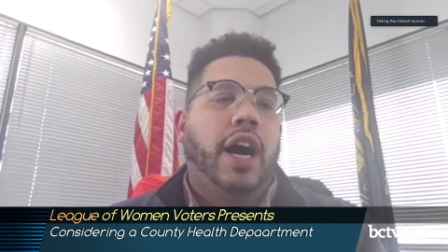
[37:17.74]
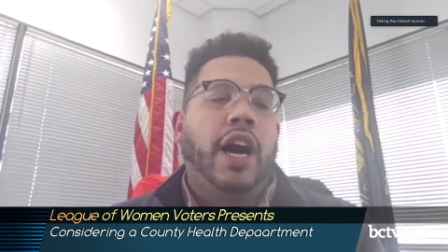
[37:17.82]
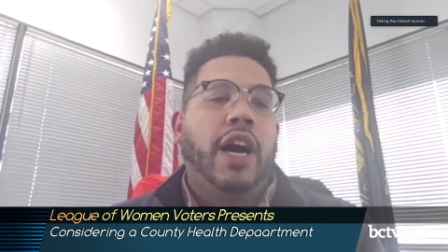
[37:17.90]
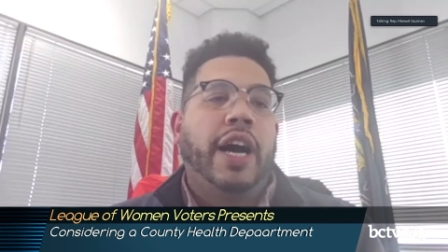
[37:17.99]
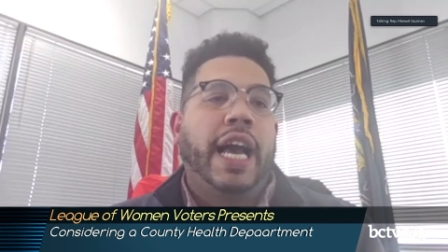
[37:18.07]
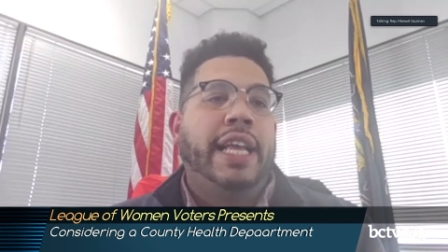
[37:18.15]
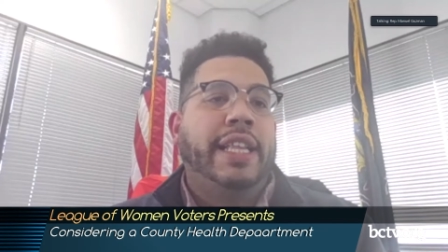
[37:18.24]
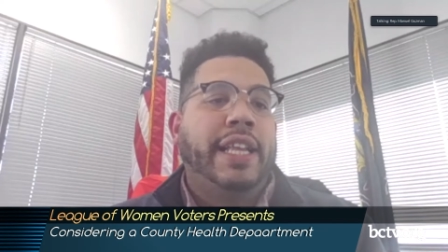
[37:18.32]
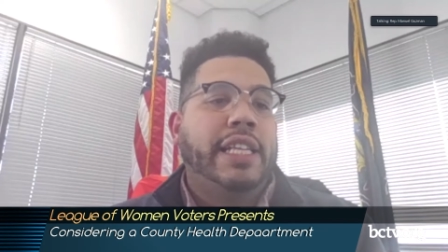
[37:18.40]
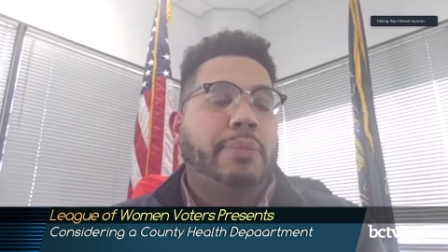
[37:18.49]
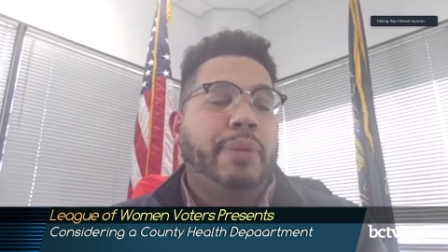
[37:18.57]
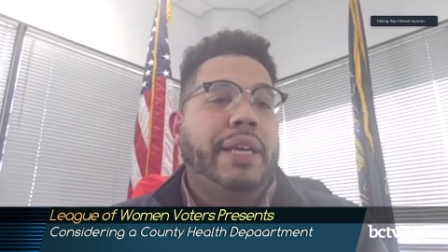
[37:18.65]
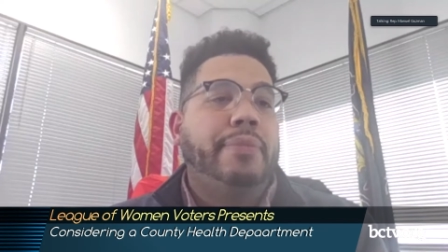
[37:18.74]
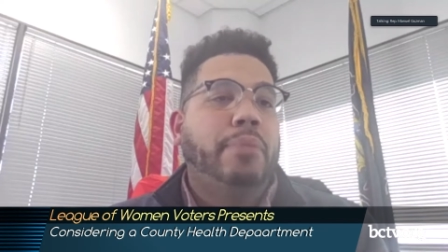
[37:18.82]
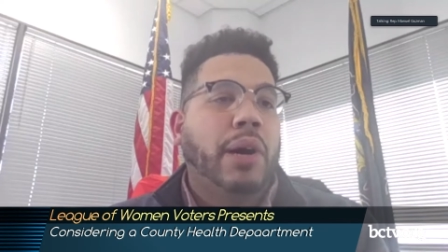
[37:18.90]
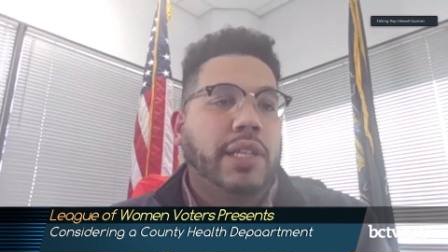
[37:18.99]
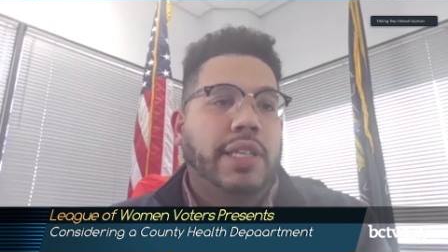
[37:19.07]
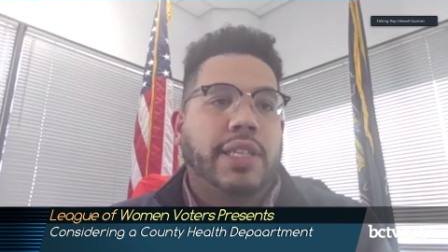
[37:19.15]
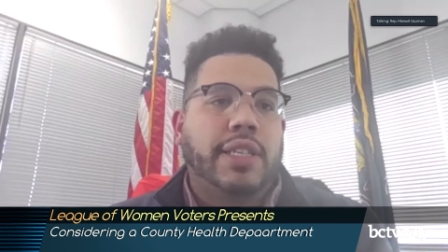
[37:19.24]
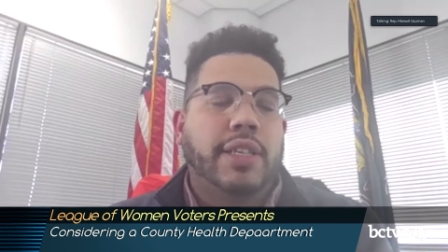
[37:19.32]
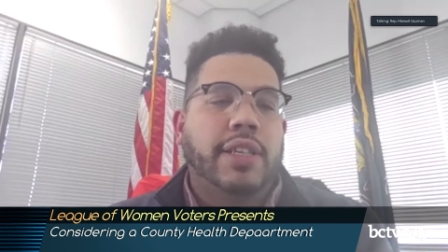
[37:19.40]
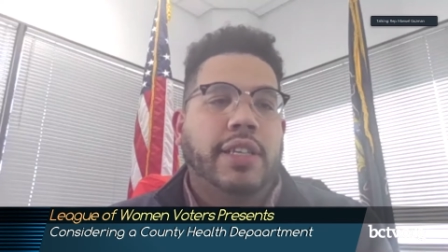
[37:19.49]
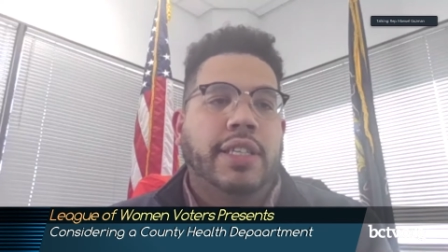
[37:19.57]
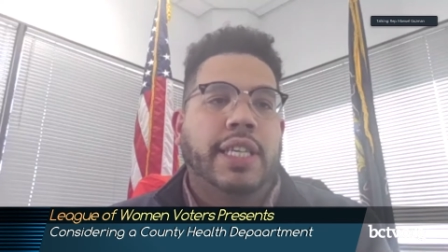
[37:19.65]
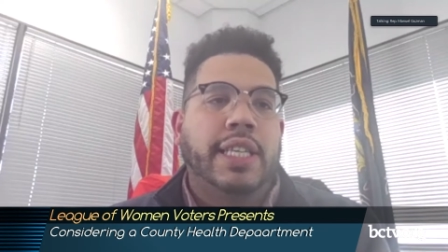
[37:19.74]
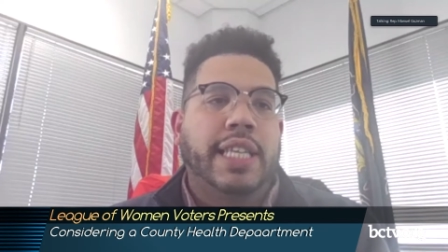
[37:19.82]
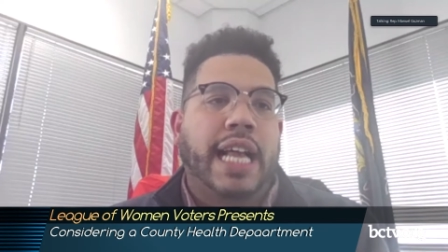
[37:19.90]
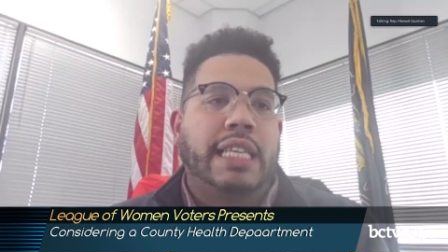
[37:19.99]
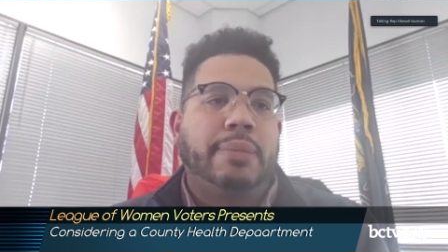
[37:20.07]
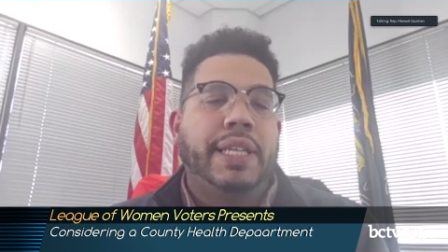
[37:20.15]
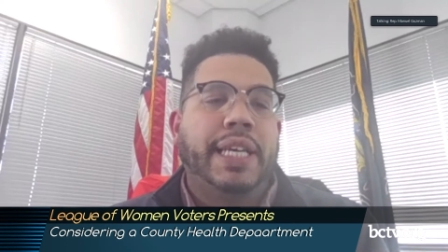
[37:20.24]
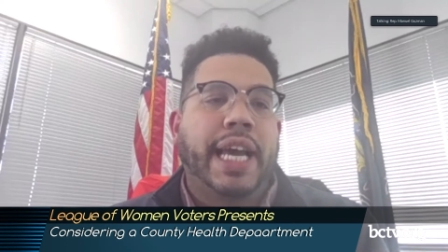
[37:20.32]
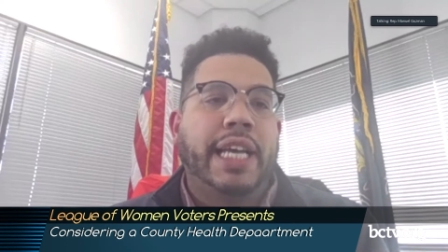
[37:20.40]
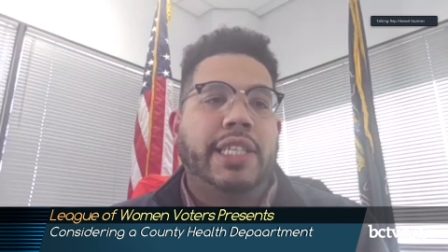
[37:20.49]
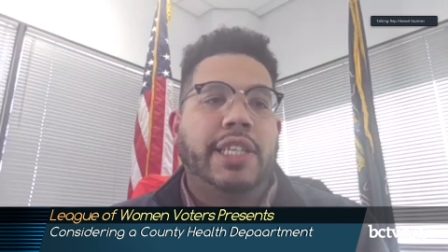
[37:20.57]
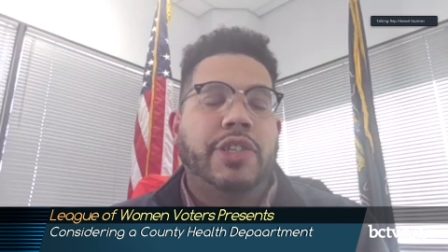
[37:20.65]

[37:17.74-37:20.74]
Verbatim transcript: Uh, and it's been months since that's been the case.